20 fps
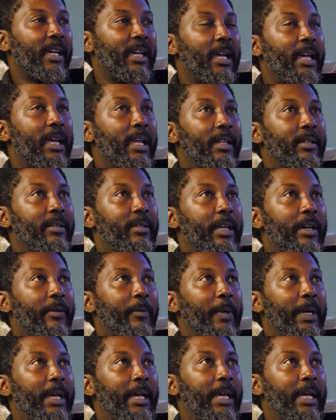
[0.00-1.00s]
And there
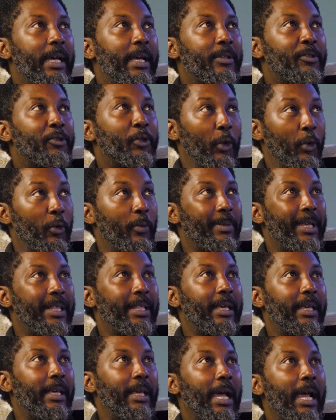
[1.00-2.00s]
were so
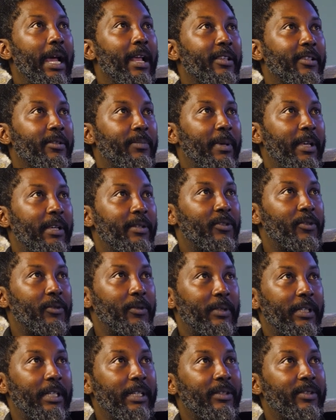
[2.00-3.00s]
many aspects
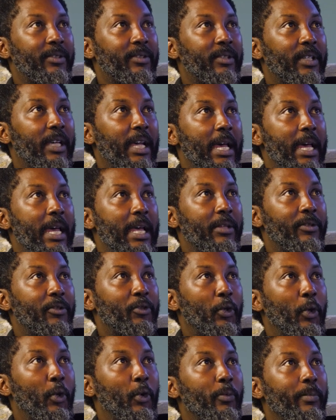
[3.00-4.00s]
to this and
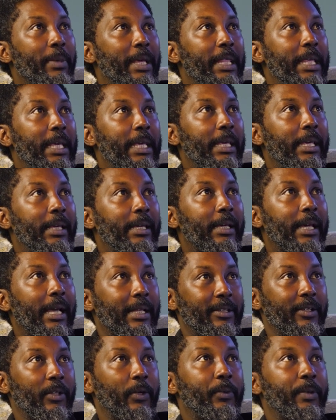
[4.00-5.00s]
so many
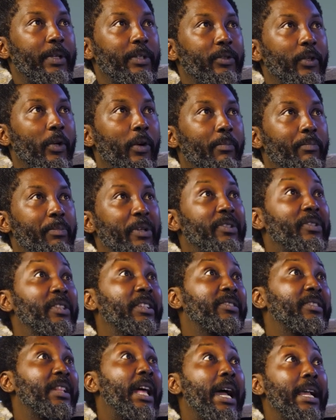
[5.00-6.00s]
categories or
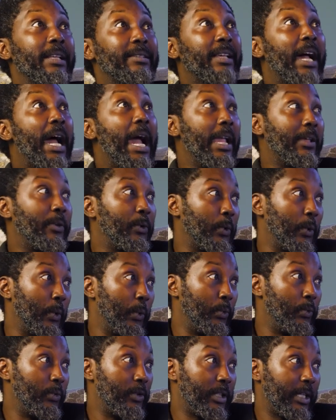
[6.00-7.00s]
business lines I
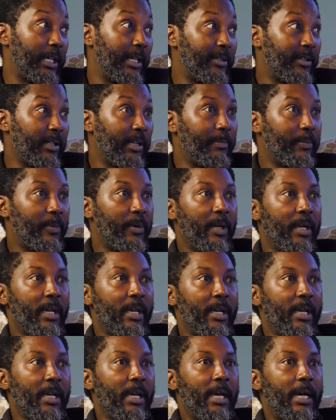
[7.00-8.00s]
could chase up.
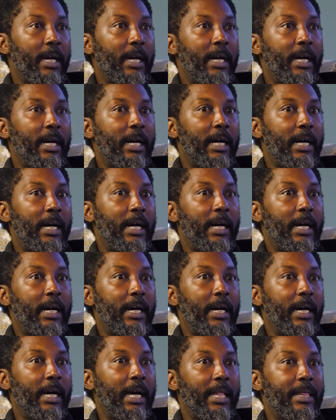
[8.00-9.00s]

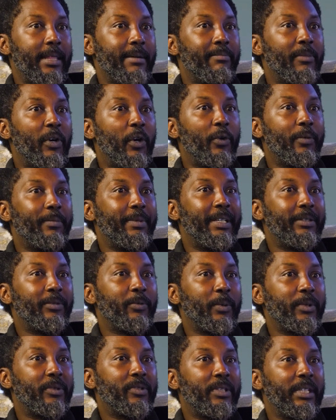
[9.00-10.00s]
At the
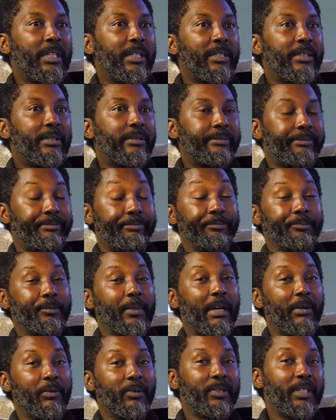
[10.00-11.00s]
moment, we're still
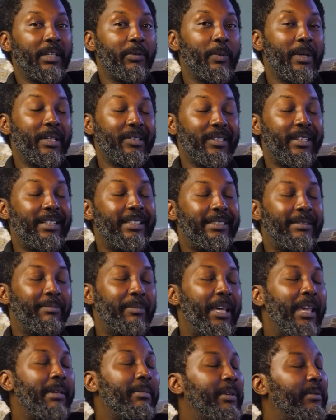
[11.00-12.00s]
in the
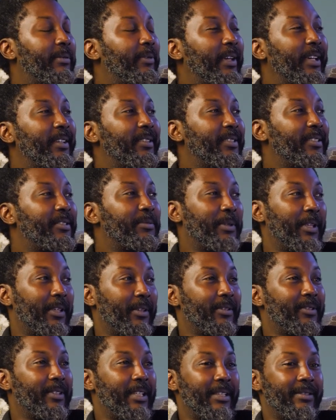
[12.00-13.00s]
baby phases
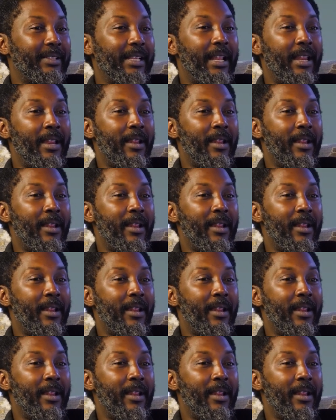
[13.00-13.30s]
because there's a